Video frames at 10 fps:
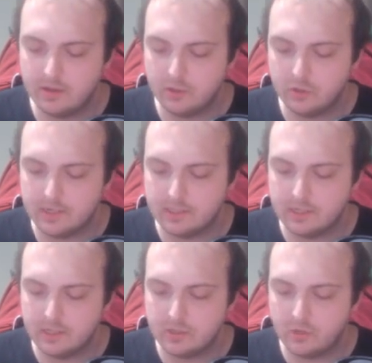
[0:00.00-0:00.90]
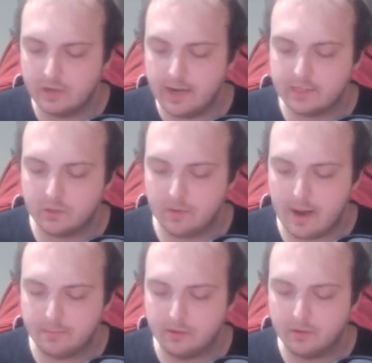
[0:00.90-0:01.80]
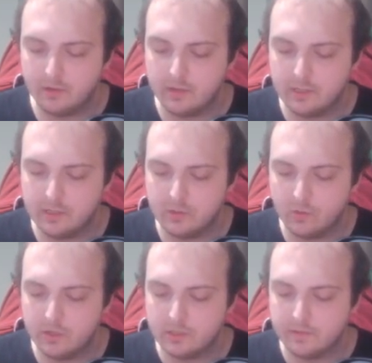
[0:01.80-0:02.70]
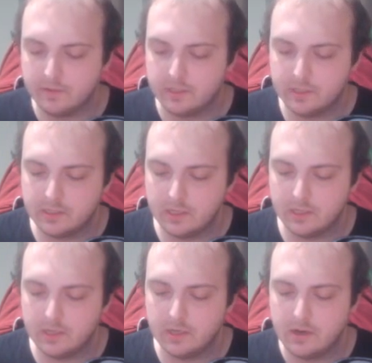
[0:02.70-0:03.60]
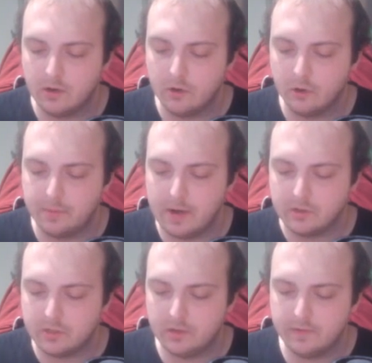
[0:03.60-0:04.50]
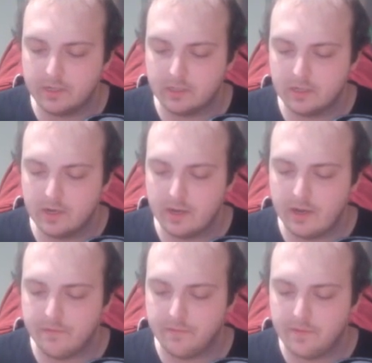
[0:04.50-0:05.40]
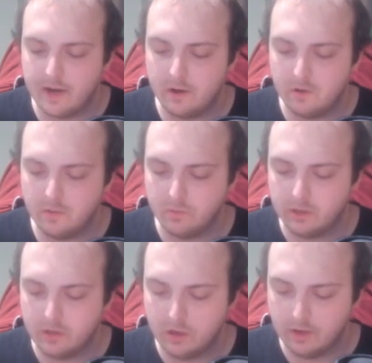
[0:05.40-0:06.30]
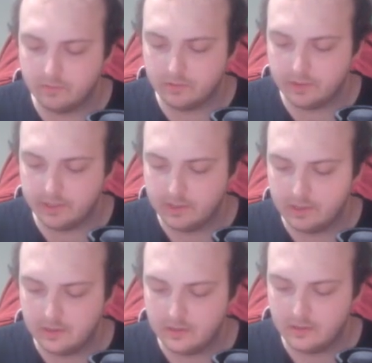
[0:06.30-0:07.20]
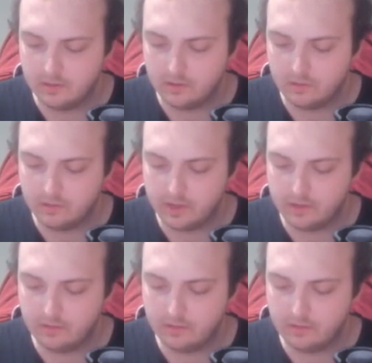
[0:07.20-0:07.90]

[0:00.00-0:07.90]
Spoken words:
Transcendosaur Exoraptor, Discordance of the Testina, Earthbound Servant, and Fire Recovery. Okay,